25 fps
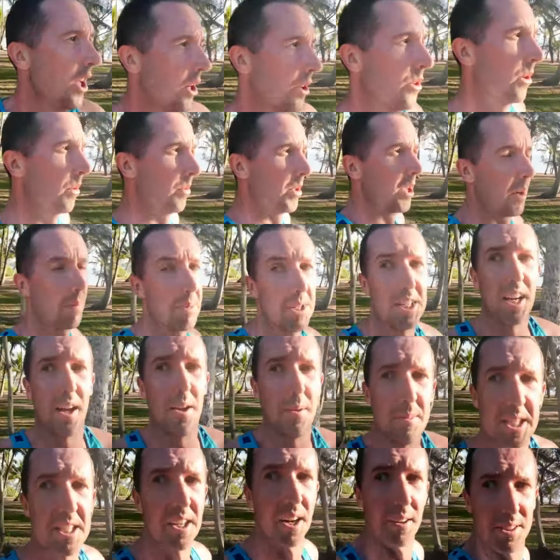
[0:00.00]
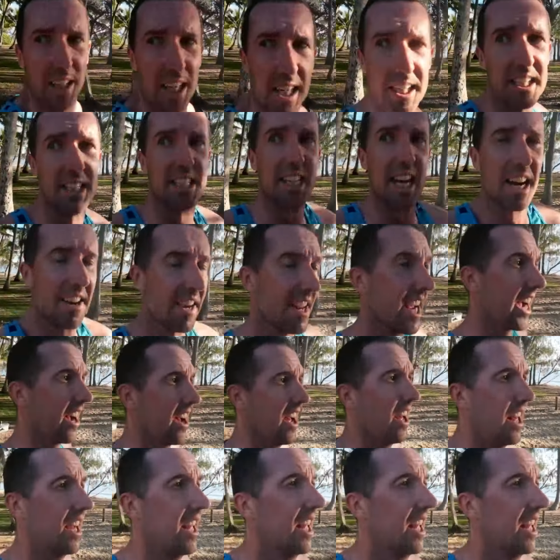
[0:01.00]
Normally I'll be telling myself to kick it down now.